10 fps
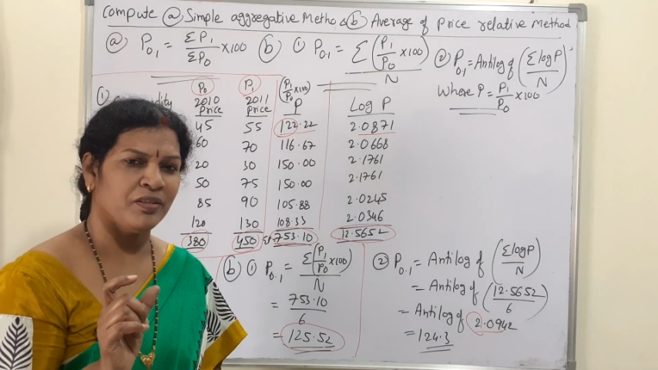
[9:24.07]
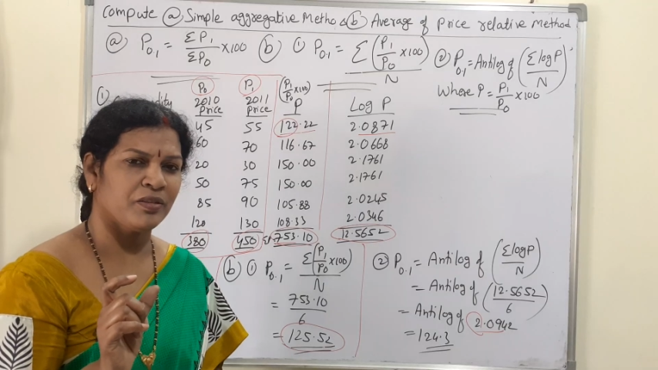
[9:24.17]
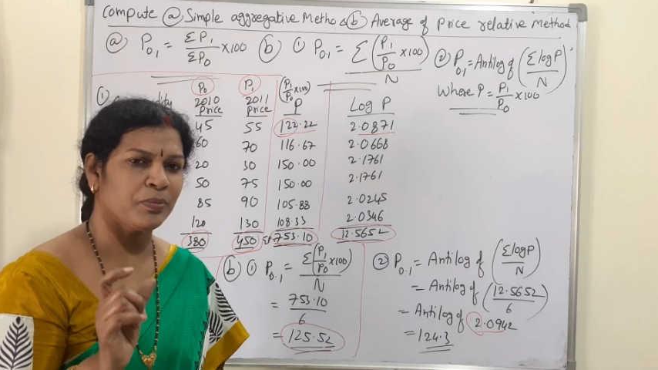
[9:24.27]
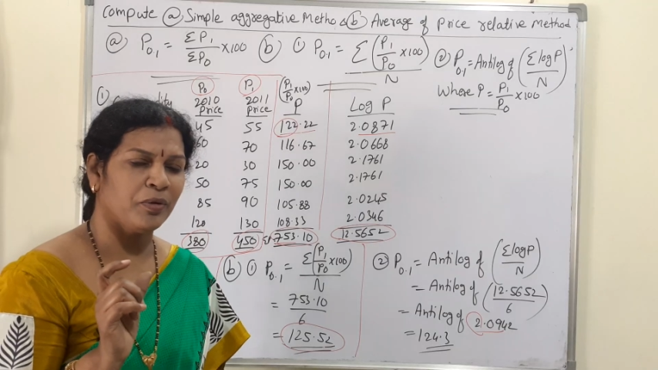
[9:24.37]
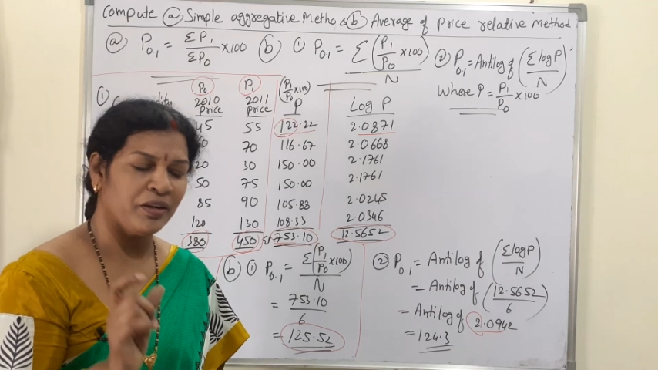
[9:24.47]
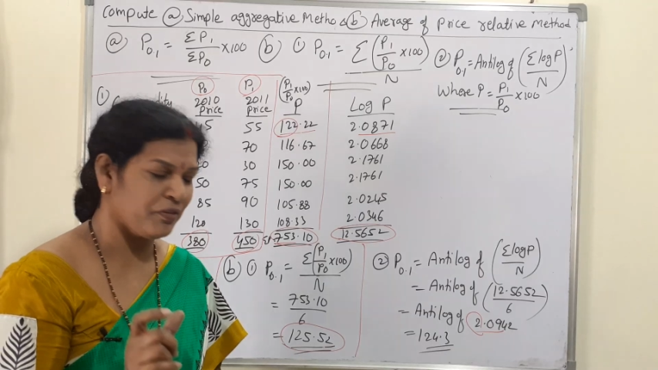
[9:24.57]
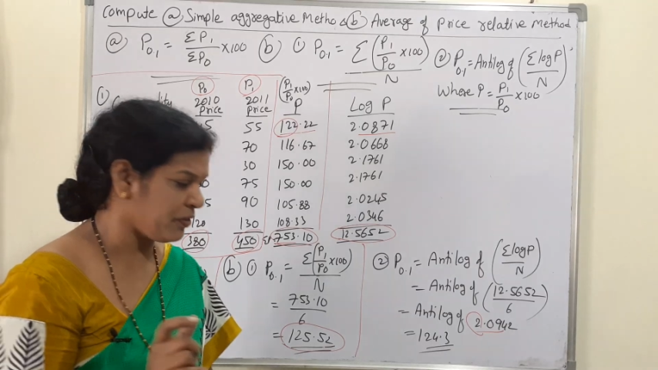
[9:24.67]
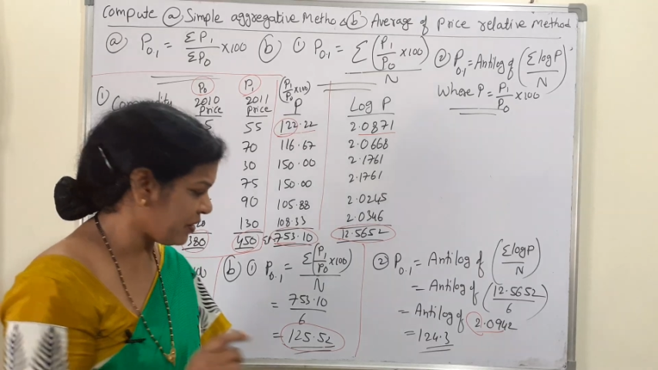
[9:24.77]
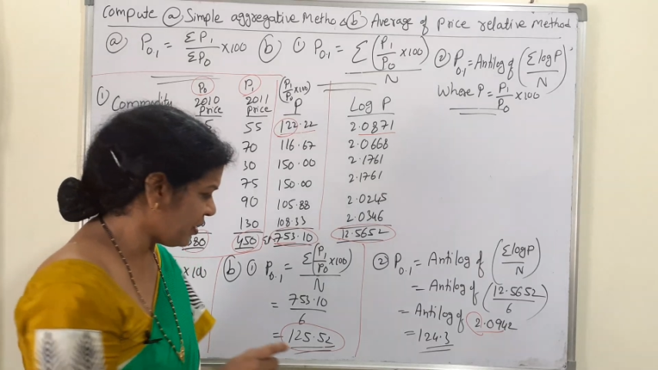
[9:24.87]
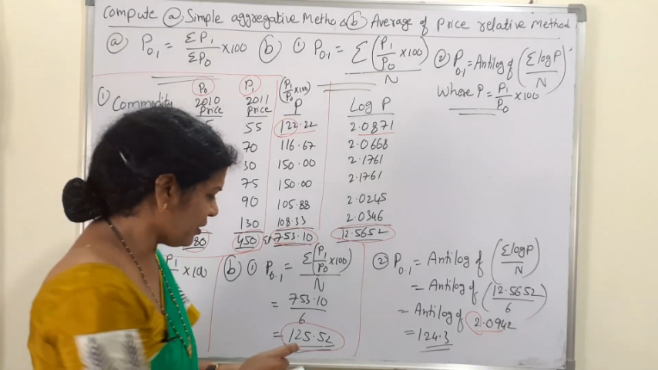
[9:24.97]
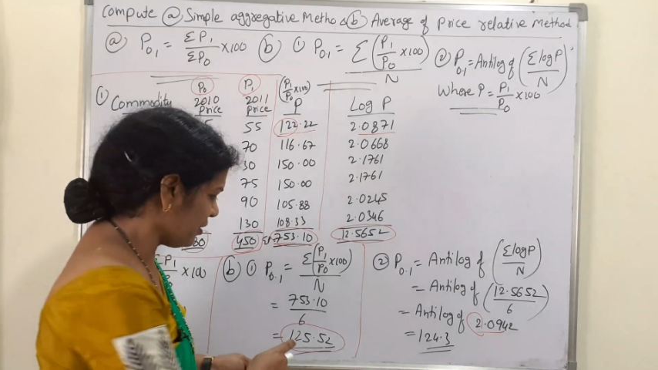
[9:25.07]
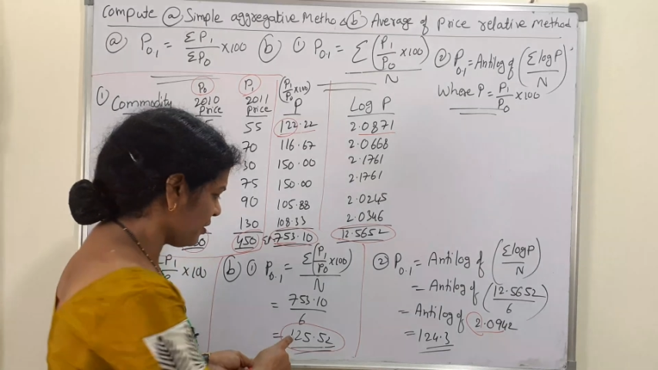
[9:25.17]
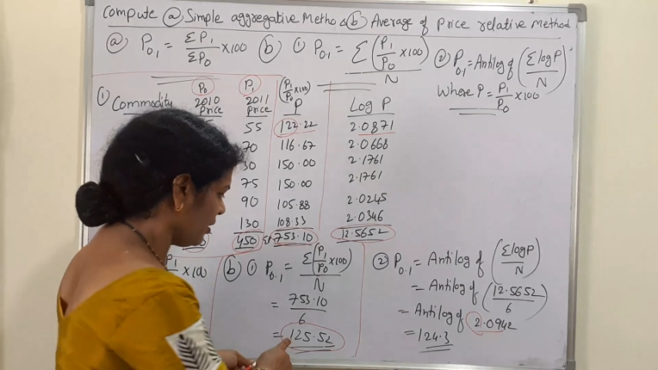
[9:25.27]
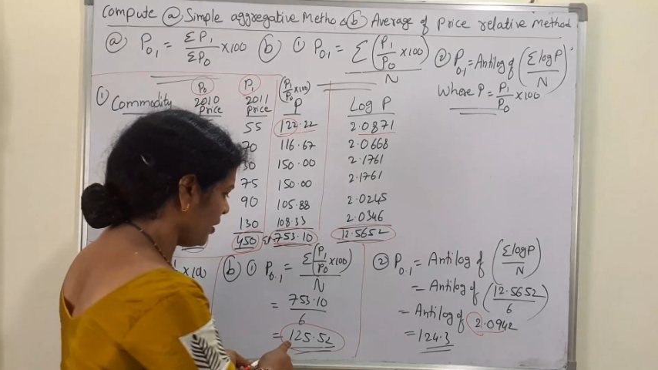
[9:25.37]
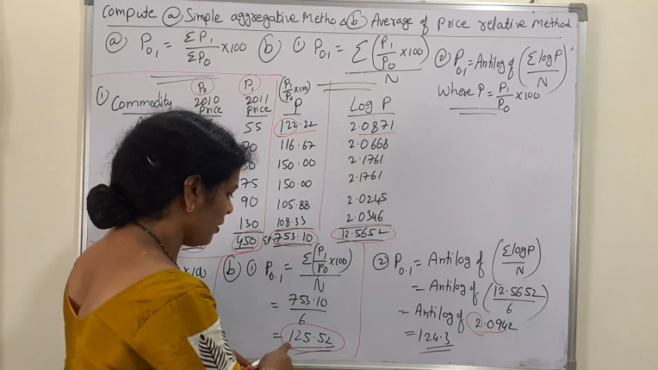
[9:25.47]
Small difference, that
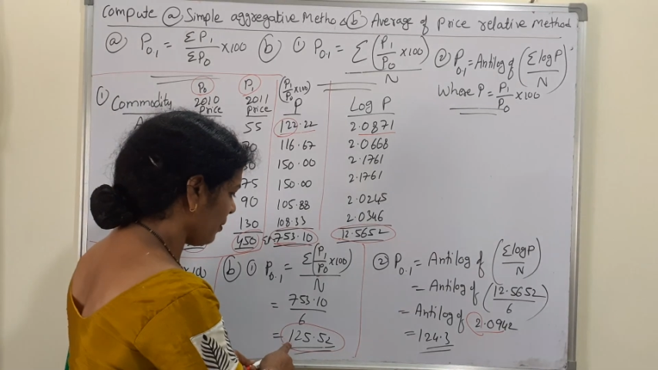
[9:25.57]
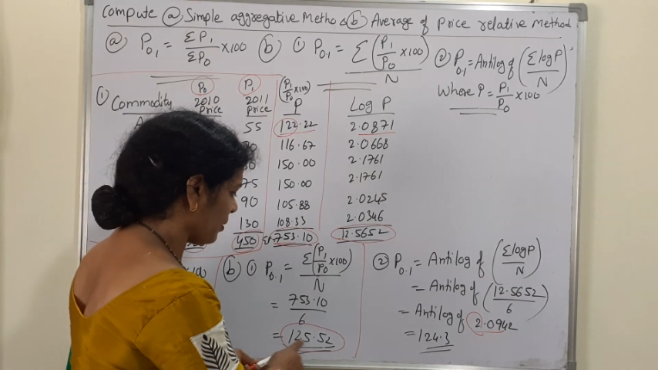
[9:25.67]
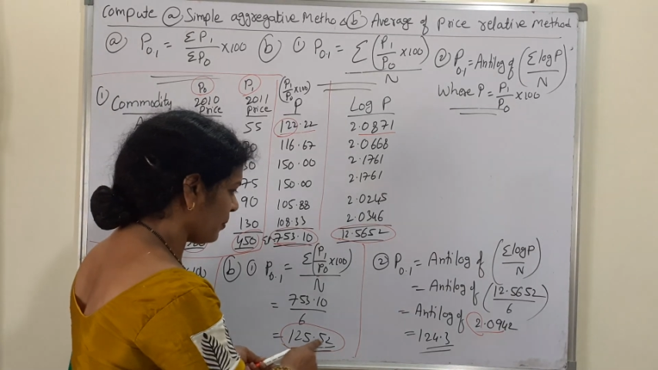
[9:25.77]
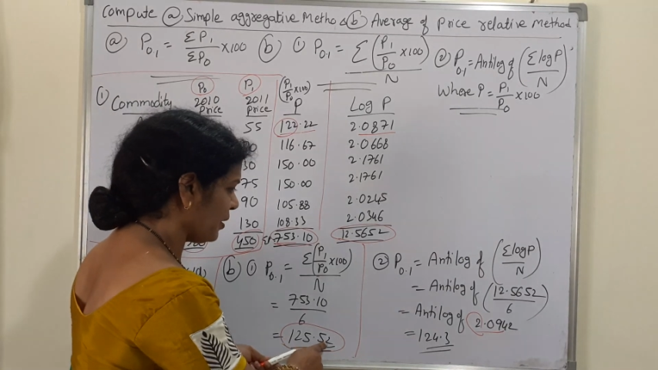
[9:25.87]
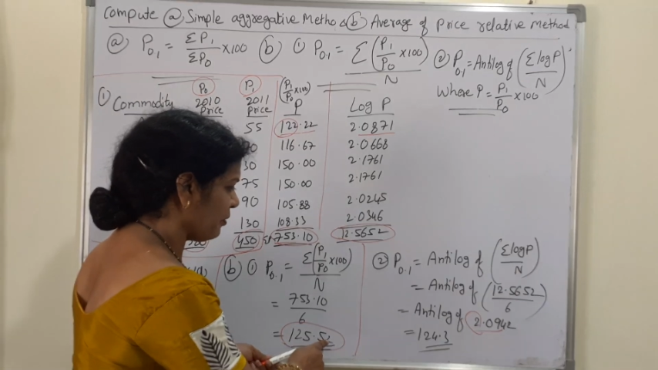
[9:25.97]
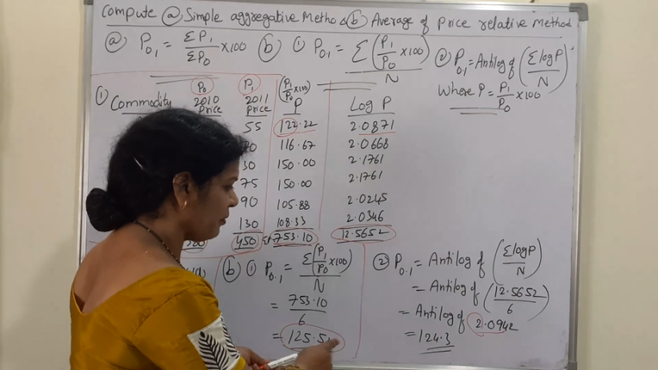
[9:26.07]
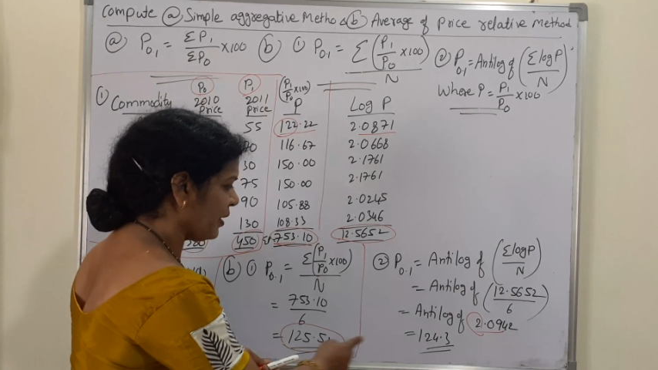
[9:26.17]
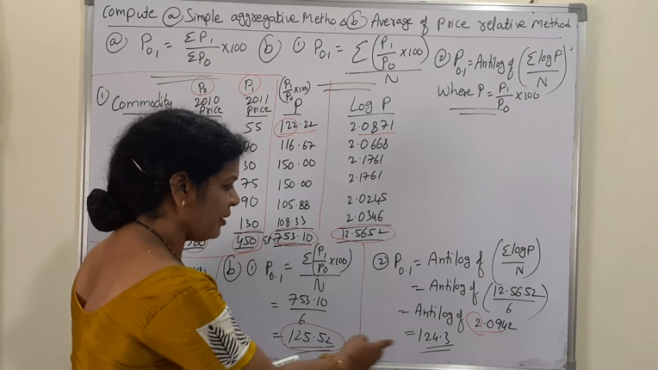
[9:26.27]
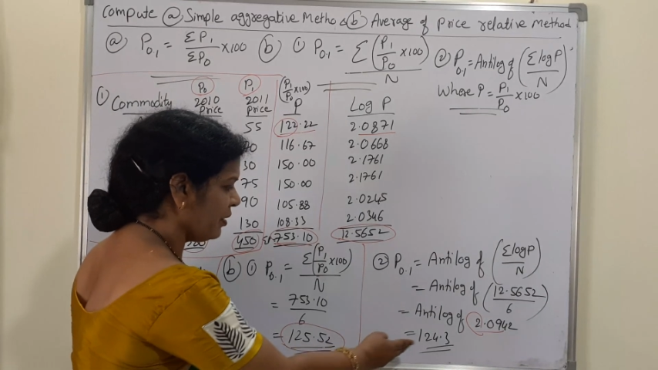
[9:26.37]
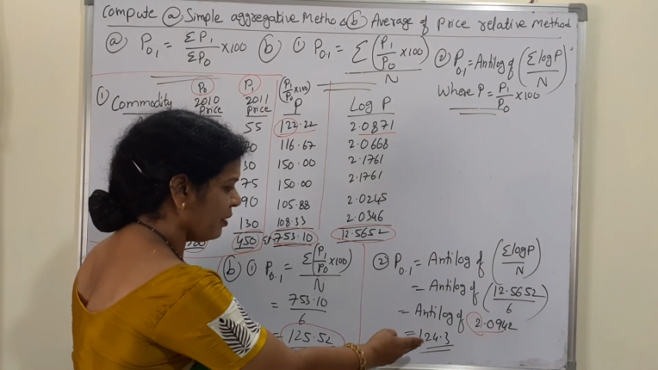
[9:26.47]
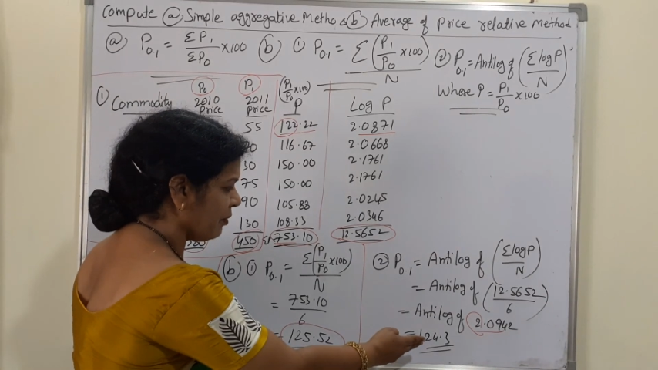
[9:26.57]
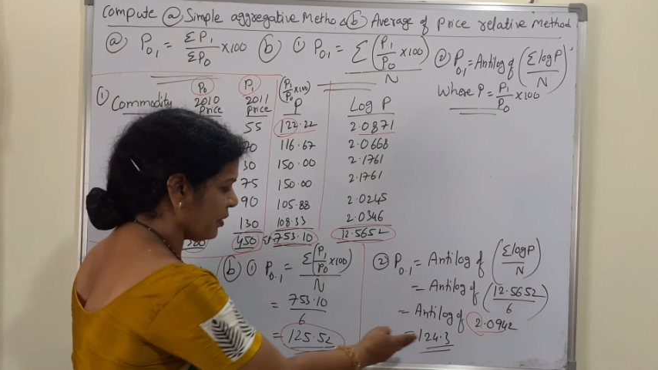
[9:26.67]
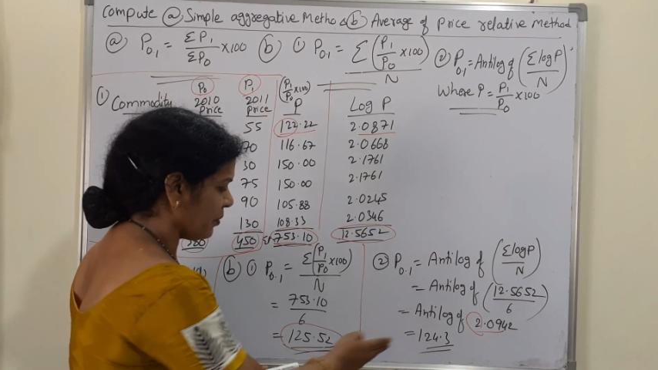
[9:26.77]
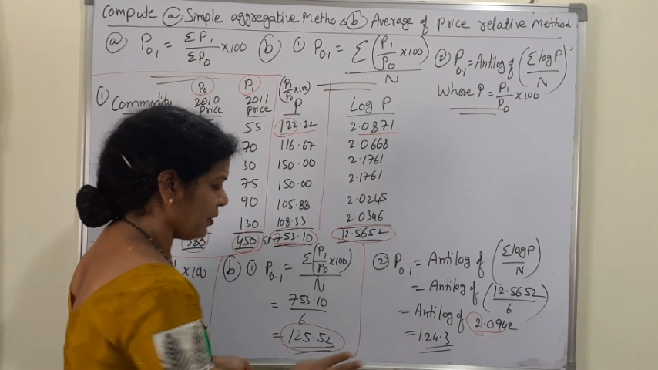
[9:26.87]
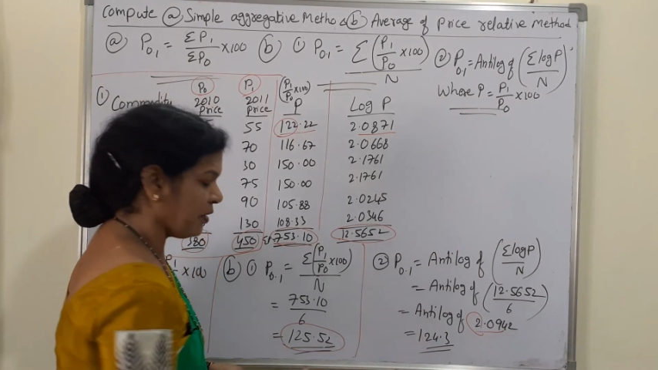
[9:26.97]
is 125,
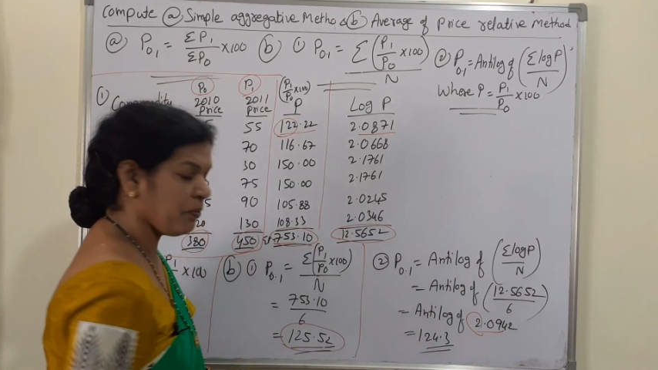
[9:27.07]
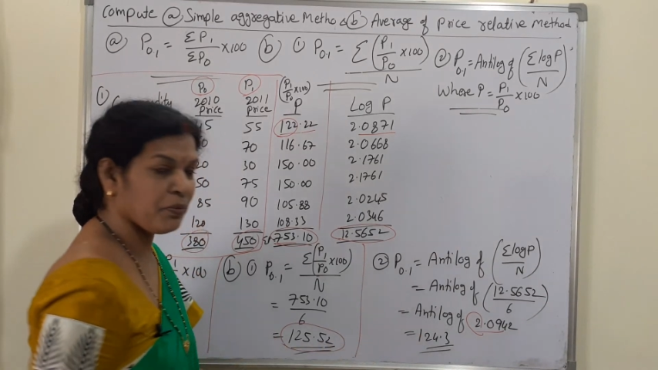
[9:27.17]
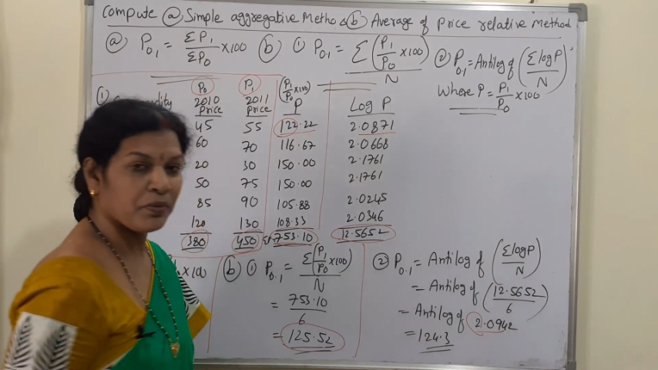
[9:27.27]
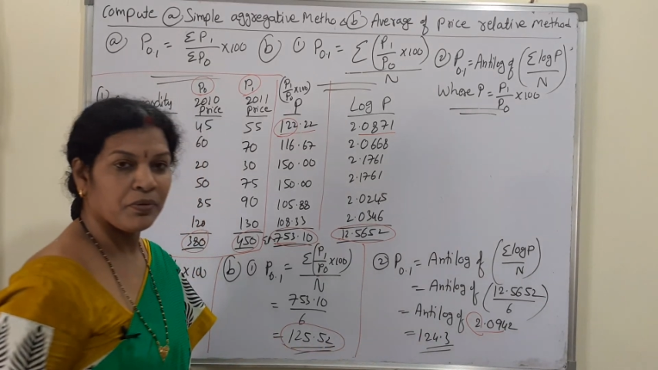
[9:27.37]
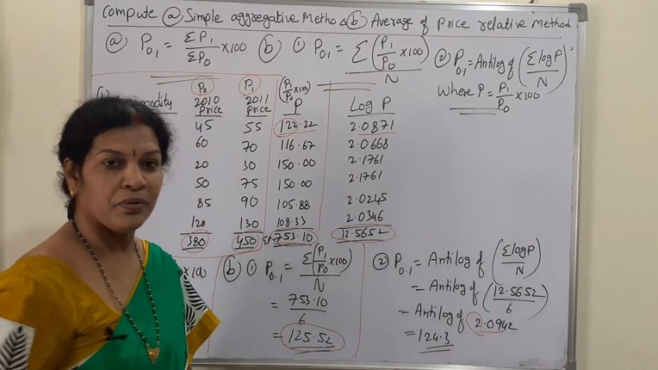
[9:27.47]
124.